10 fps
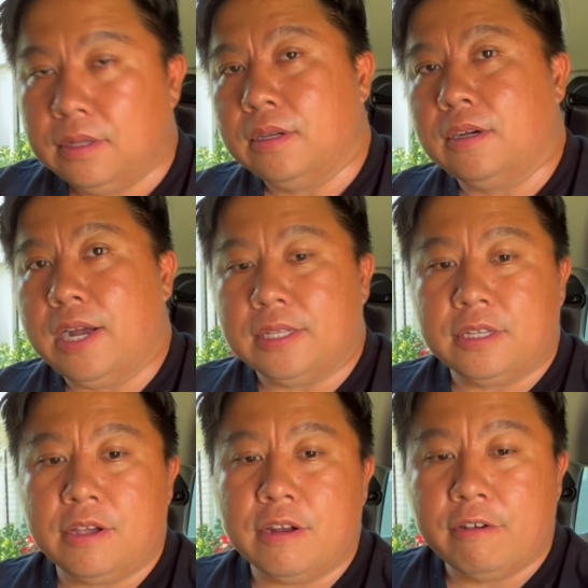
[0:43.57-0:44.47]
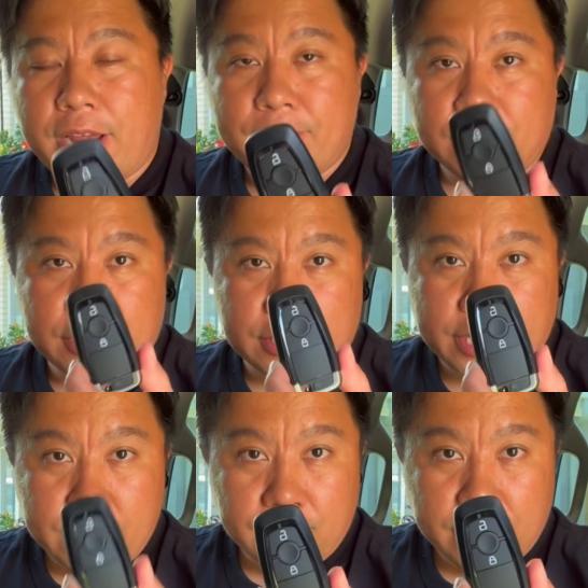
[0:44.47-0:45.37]
Alright, so you're going to grab your
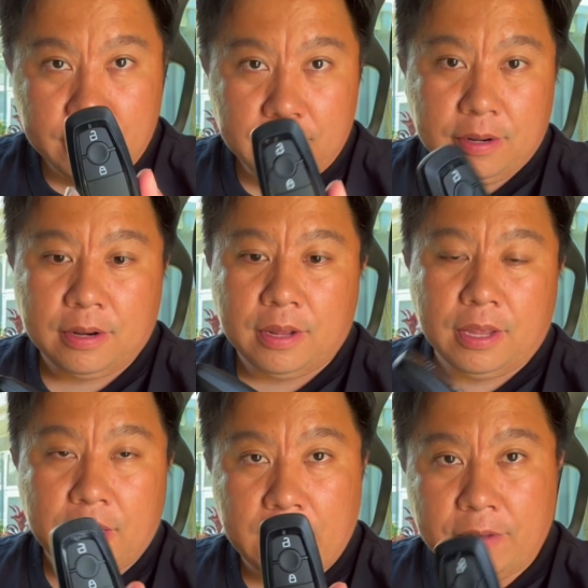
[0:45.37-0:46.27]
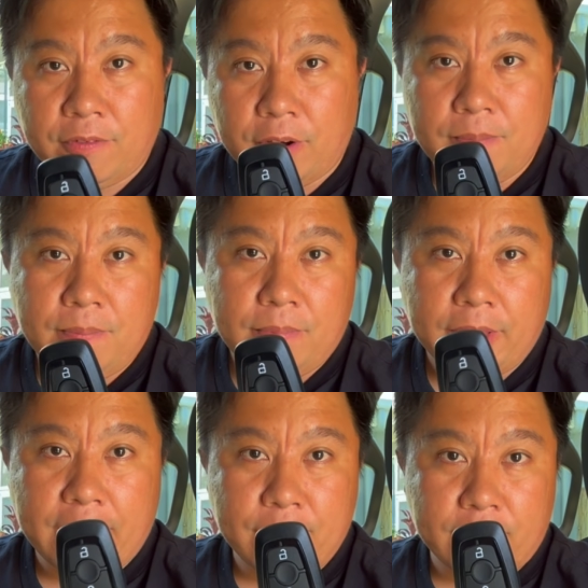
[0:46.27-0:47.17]
genuine key fob that
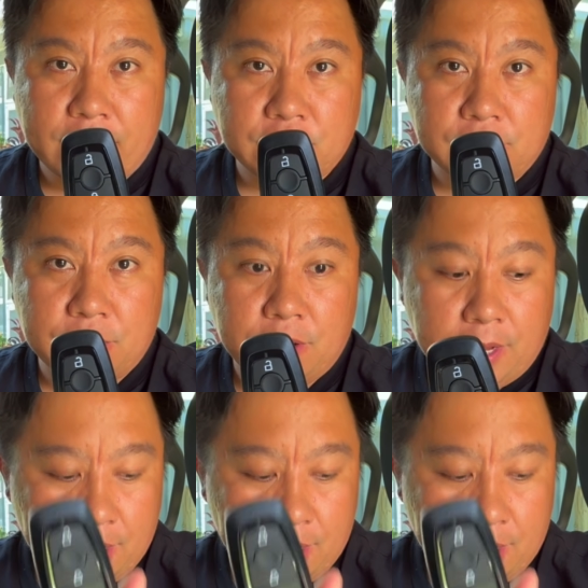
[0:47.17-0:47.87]
came with the Ranger Super Duty.